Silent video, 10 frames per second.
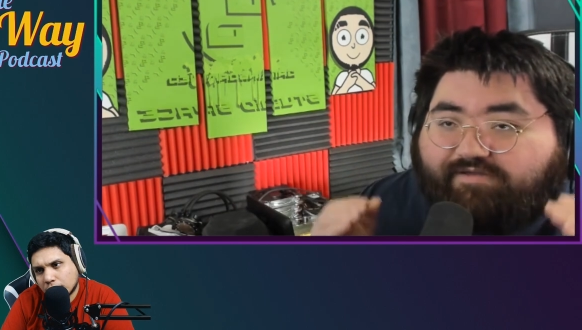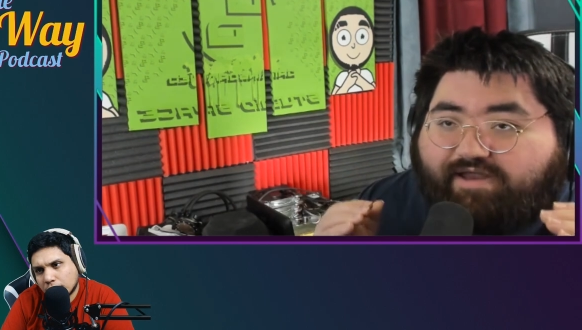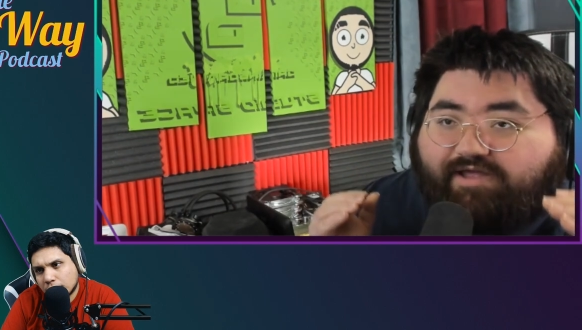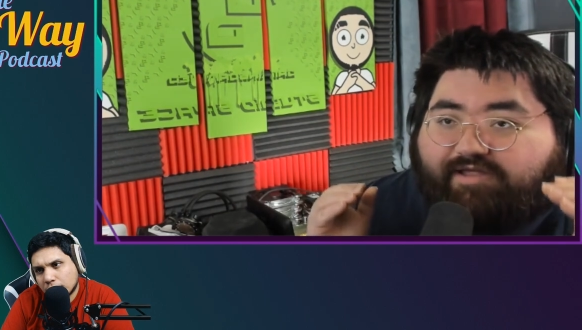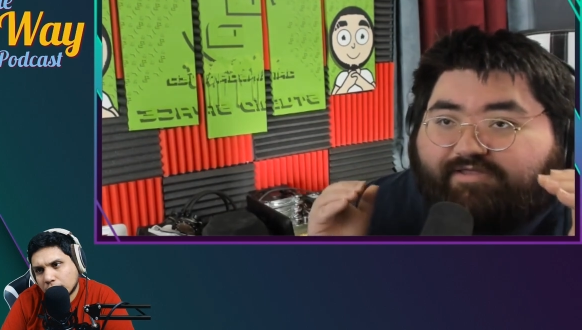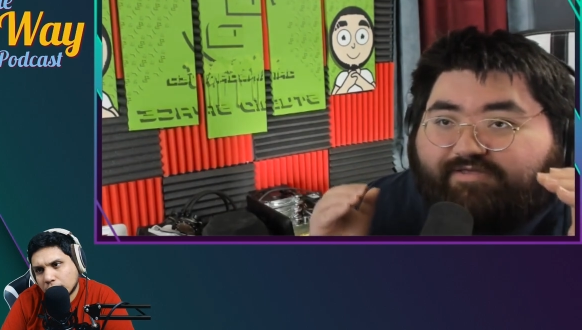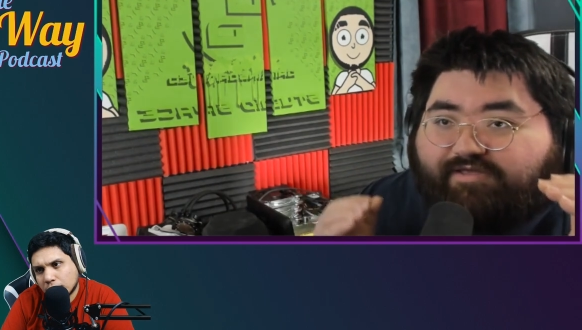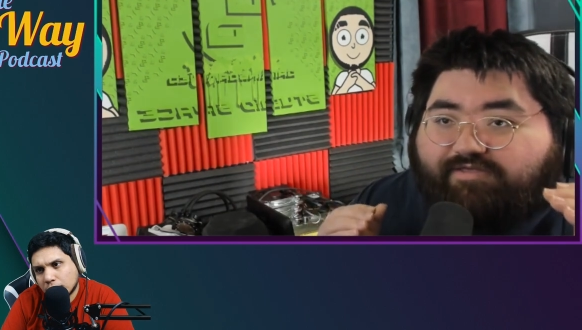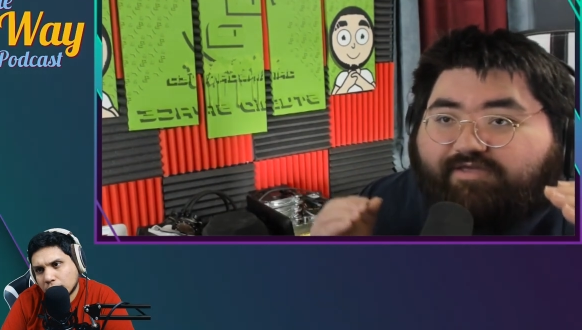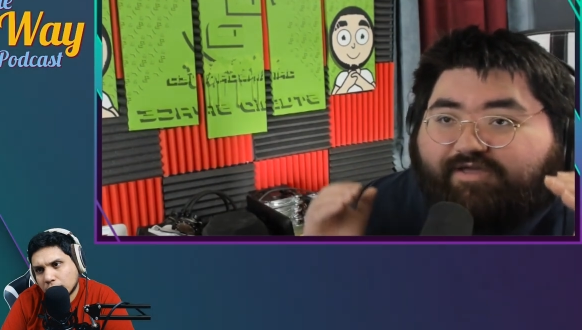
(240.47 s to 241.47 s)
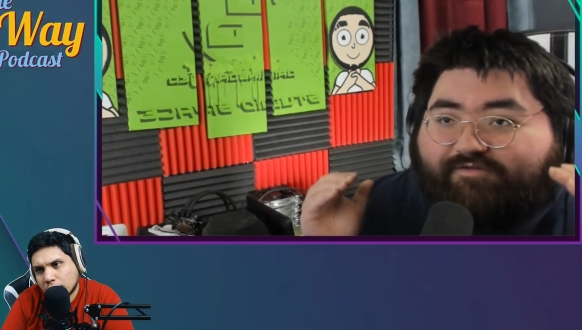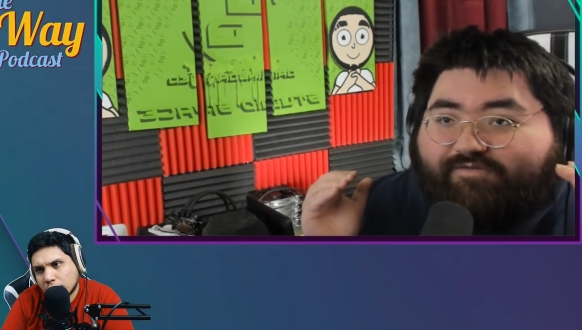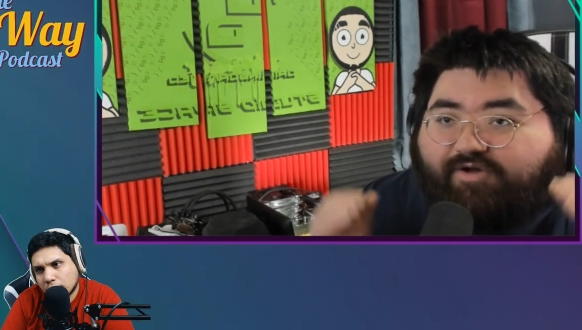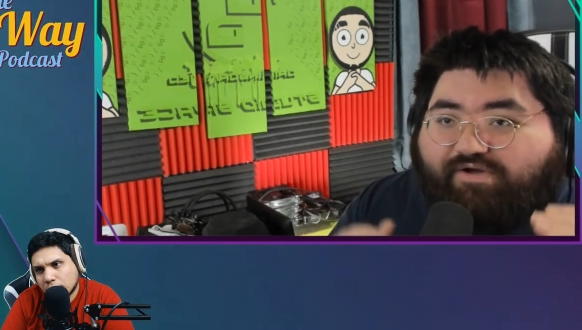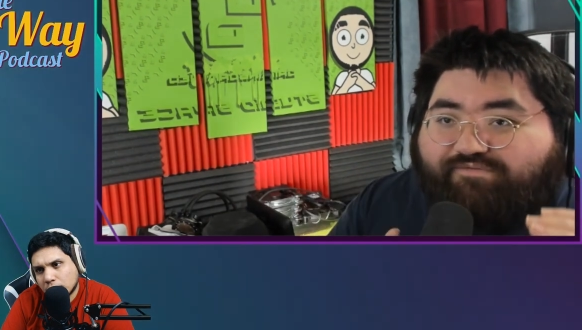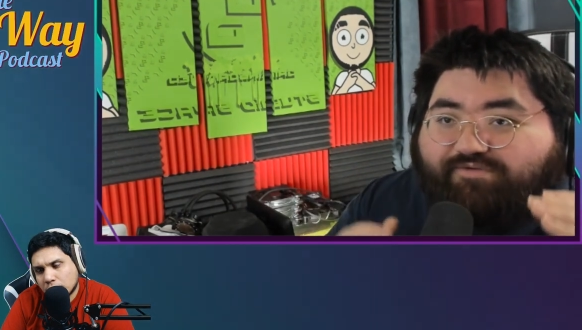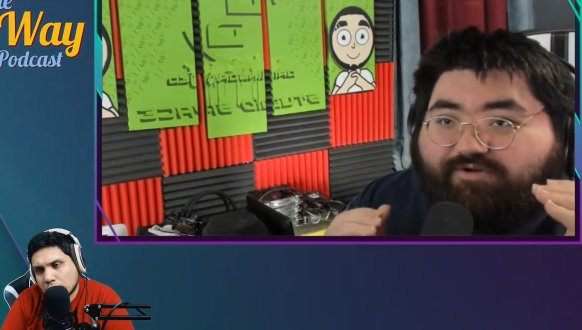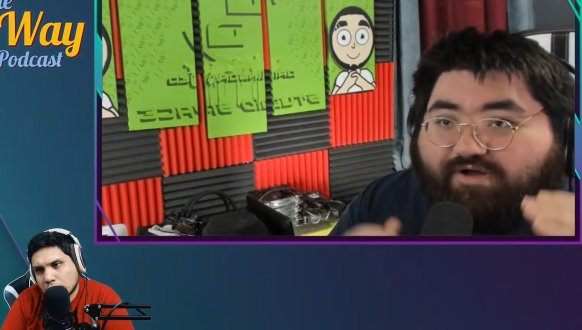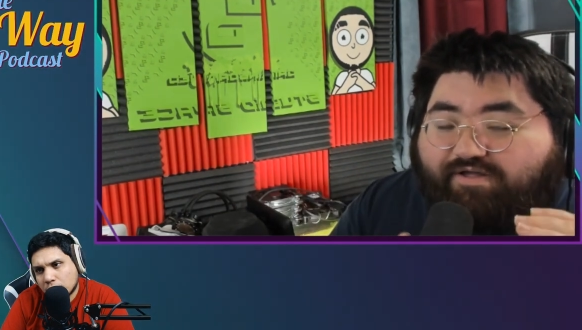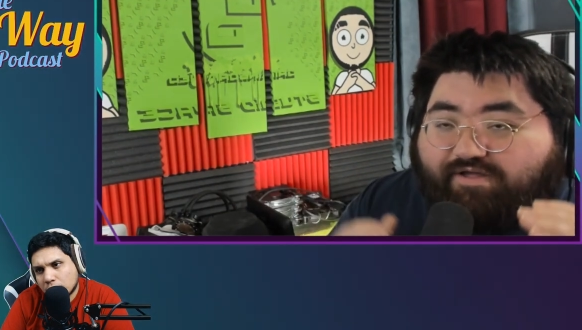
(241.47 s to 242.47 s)
Speaker 1: out it says for harmful
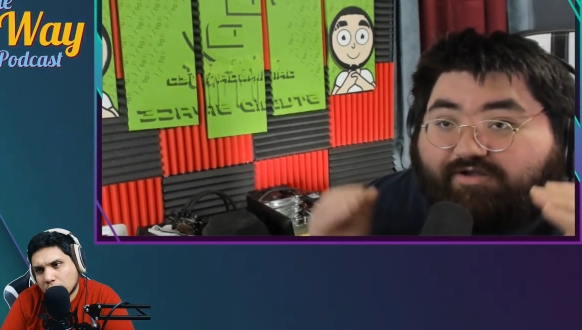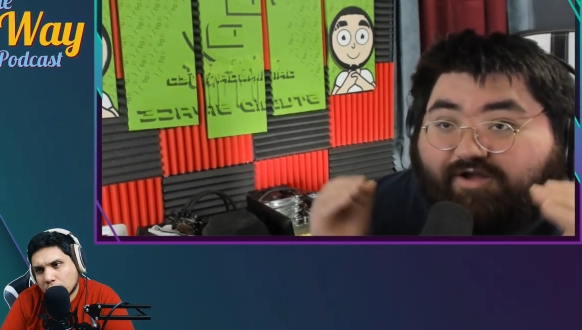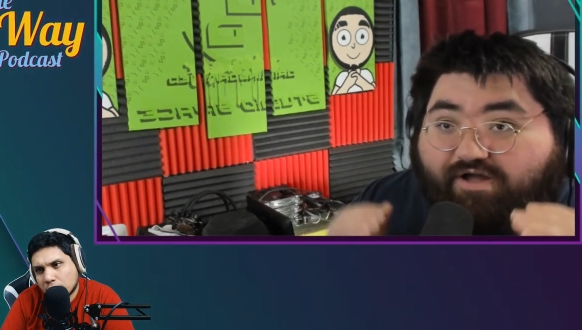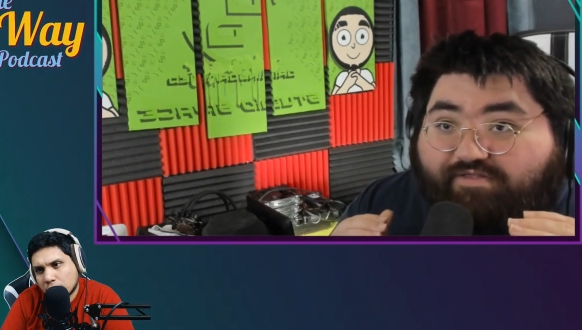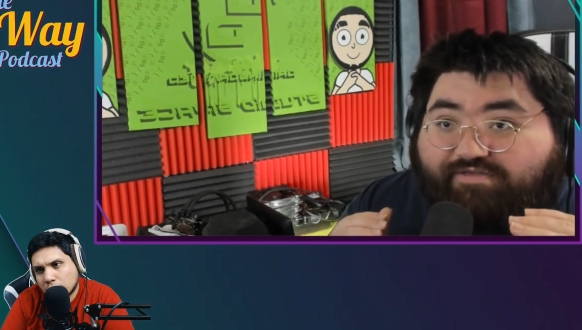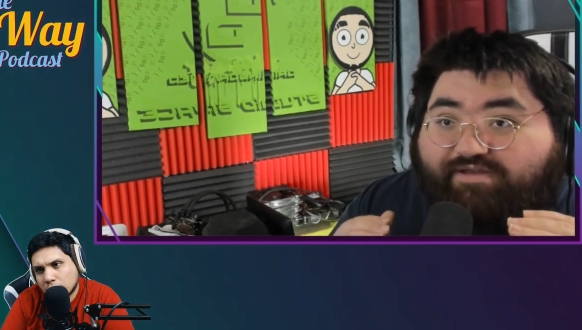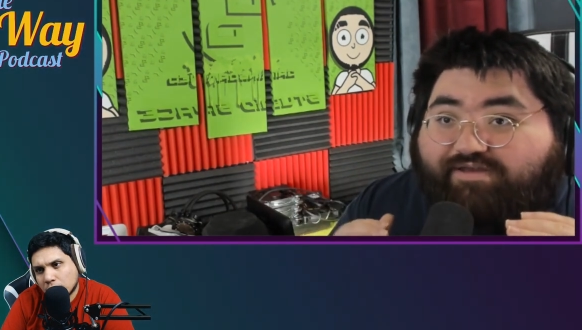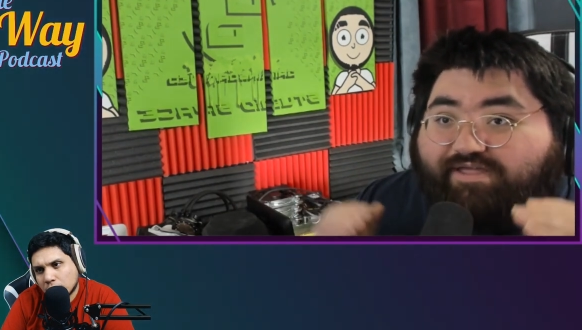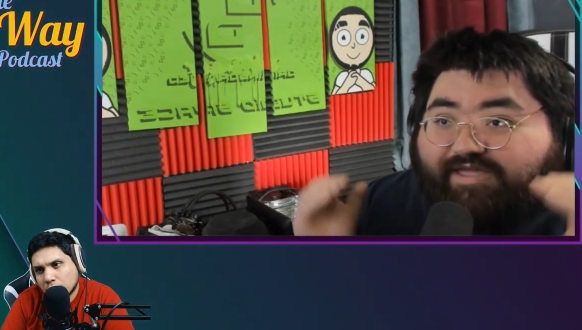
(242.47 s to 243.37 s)
con- uh, content.